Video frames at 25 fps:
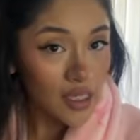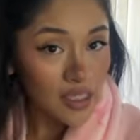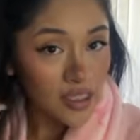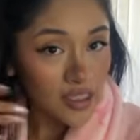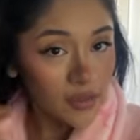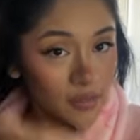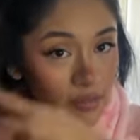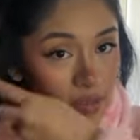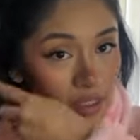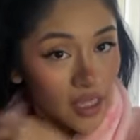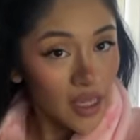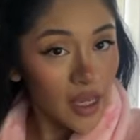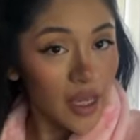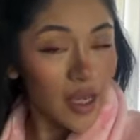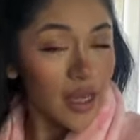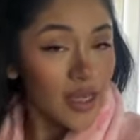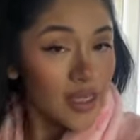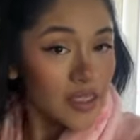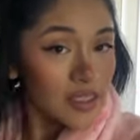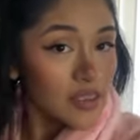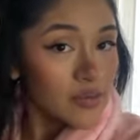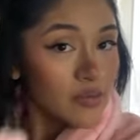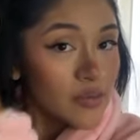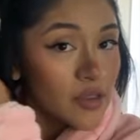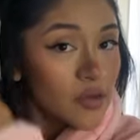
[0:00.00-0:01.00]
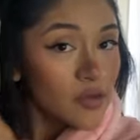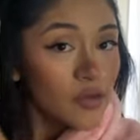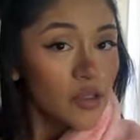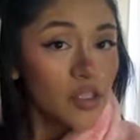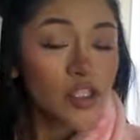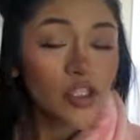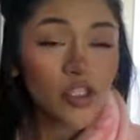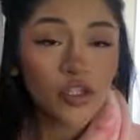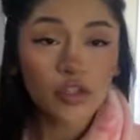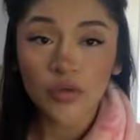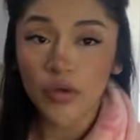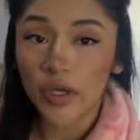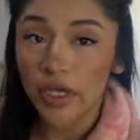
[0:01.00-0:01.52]
somebody asked me what
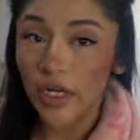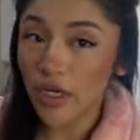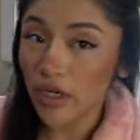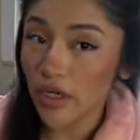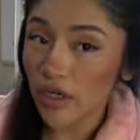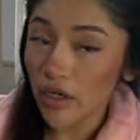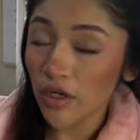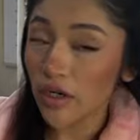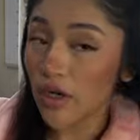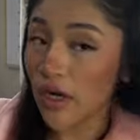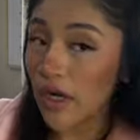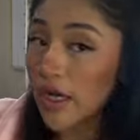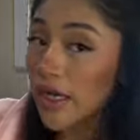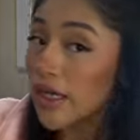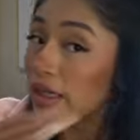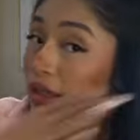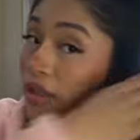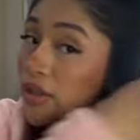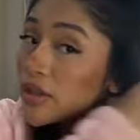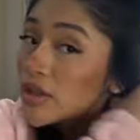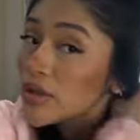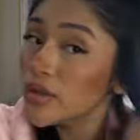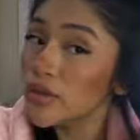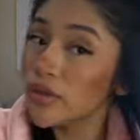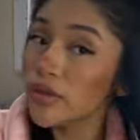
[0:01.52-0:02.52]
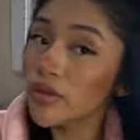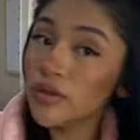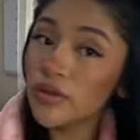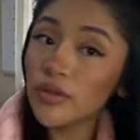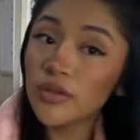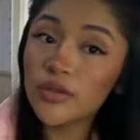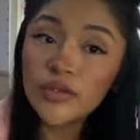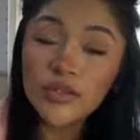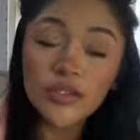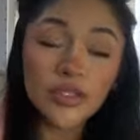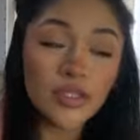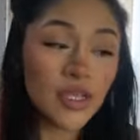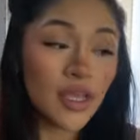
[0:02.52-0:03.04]
straightener I
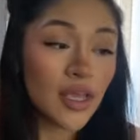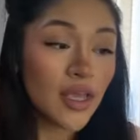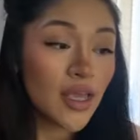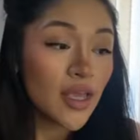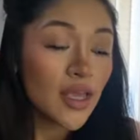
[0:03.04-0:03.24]
use,